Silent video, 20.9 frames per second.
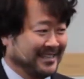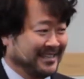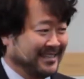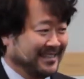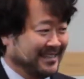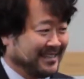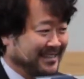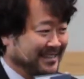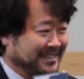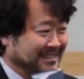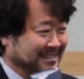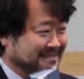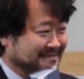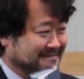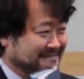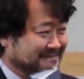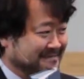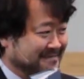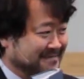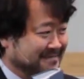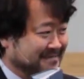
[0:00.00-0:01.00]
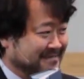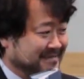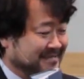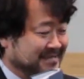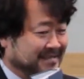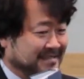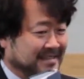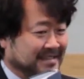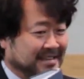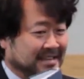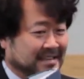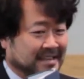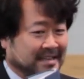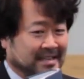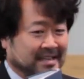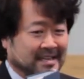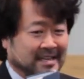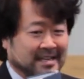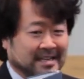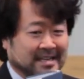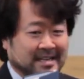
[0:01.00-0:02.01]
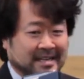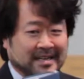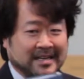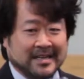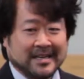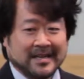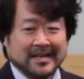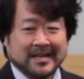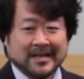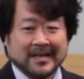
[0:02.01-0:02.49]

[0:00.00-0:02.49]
Nobody speaks.